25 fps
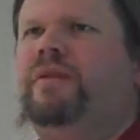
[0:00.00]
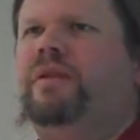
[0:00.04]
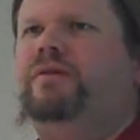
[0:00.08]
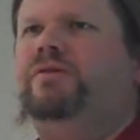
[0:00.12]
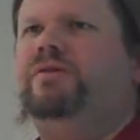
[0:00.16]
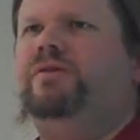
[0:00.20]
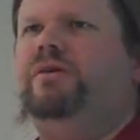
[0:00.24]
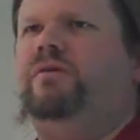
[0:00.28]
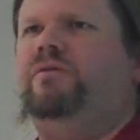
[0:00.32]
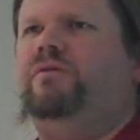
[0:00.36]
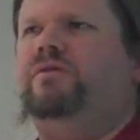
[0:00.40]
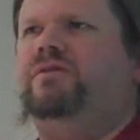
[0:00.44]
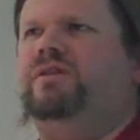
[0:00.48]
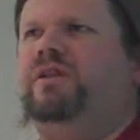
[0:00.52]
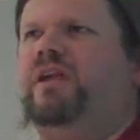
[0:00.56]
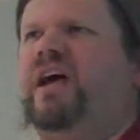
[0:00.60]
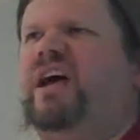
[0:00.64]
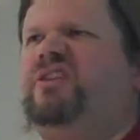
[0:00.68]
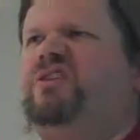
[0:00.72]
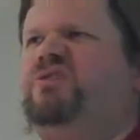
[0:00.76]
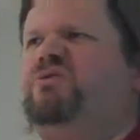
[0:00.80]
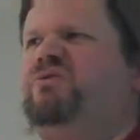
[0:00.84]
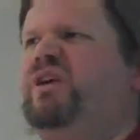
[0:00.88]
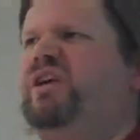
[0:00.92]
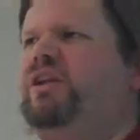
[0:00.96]
So there's a
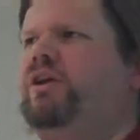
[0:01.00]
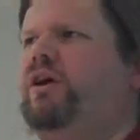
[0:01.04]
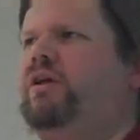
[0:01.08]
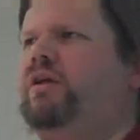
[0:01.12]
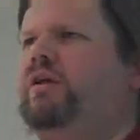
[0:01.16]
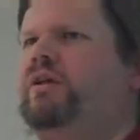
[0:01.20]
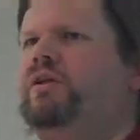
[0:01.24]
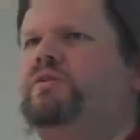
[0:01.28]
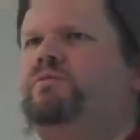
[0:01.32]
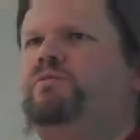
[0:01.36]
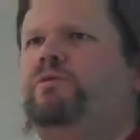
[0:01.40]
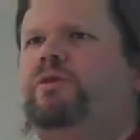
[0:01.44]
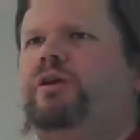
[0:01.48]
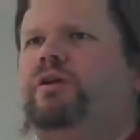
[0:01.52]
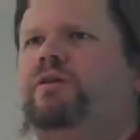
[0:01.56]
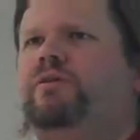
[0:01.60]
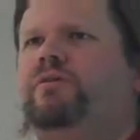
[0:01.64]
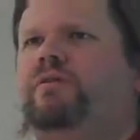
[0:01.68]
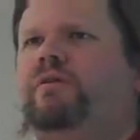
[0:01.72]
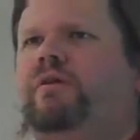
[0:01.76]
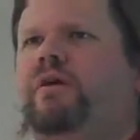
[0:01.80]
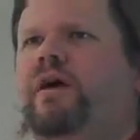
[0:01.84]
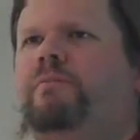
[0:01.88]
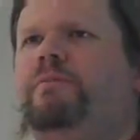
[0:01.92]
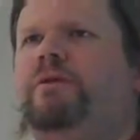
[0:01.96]
lot to read on it. It's pretty
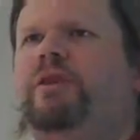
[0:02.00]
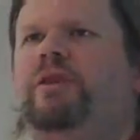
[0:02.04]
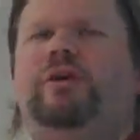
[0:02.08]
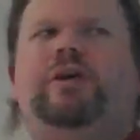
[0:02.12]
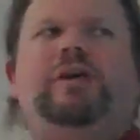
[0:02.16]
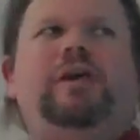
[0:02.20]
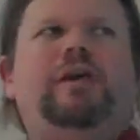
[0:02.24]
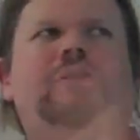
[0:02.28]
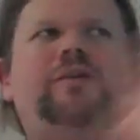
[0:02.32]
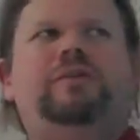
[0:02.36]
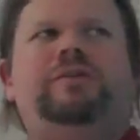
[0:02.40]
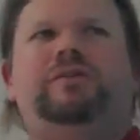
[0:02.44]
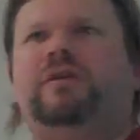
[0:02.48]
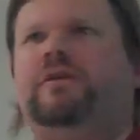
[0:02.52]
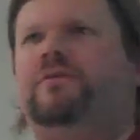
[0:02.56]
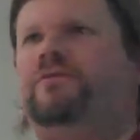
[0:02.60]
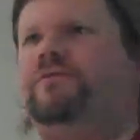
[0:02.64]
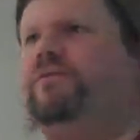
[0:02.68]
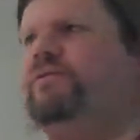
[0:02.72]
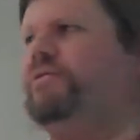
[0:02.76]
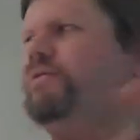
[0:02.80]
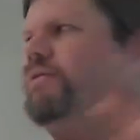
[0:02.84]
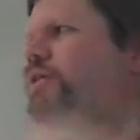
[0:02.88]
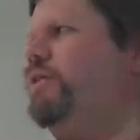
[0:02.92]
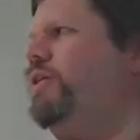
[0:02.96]
cool. I've been looking at this stuff
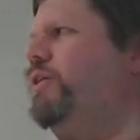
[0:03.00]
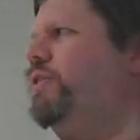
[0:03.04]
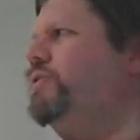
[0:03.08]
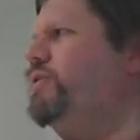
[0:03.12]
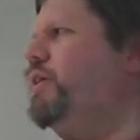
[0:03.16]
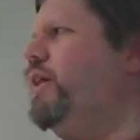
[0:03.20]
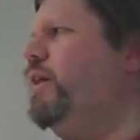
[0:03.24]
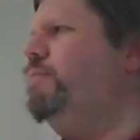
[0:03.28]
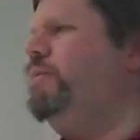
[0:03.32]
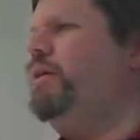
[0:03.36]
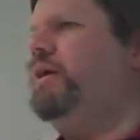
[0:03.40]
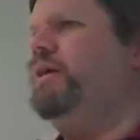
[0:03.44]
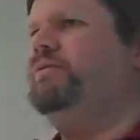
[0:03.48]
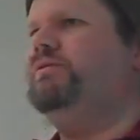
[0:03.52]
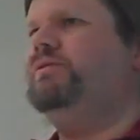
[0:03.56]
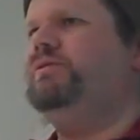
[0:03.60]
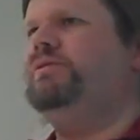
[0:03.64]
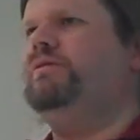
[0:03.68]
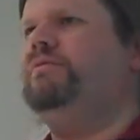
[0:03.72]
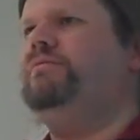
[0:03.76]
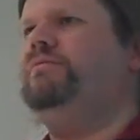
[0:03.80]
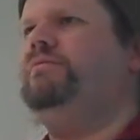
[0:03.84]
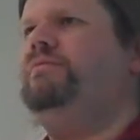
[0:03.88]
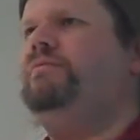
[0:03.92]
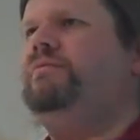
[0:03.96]
for a long time now. So,
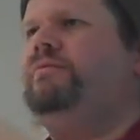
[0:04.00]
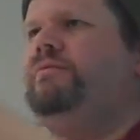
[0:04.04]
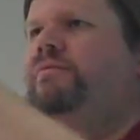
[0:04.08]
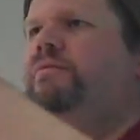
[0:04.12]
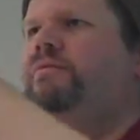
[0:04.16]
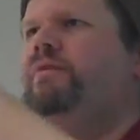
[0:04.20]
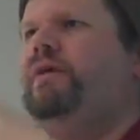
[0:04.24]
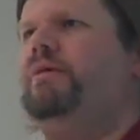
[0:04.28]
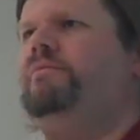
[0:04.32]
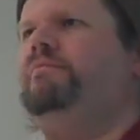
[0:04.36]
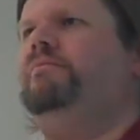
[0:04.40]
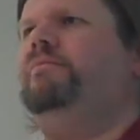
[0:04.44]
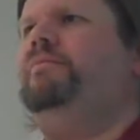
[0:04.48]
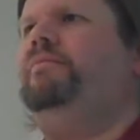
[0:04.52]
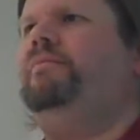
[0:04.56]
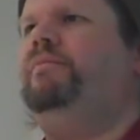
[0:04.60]
yep.